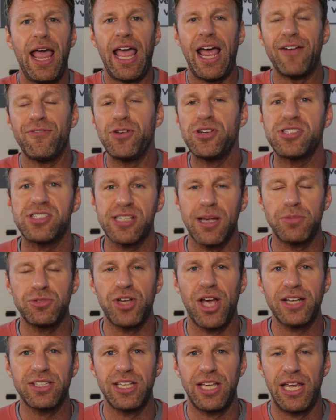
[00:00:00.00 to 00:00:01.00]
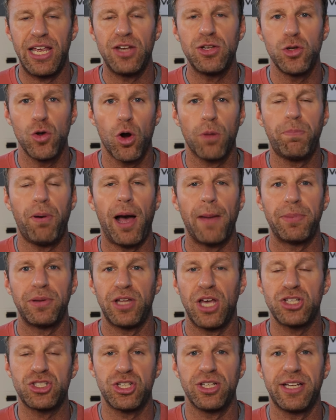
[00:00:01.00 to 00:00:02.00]
Every subject in your
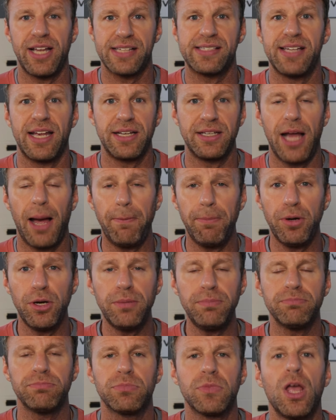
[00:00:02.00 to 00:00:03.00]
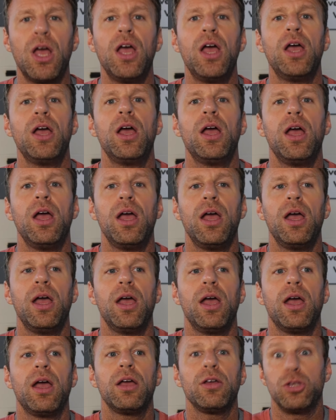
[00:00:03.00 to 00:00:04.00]
population gets a number,
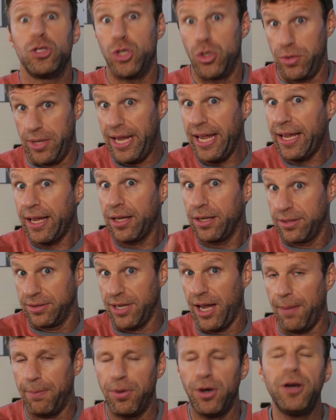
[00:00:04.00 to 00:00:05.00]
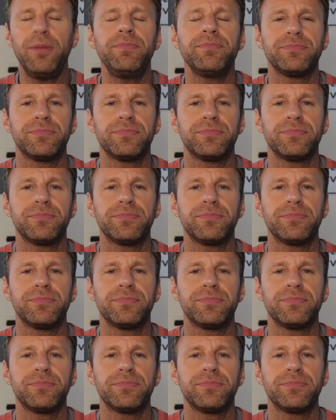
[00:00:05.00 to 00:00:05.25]
unique number,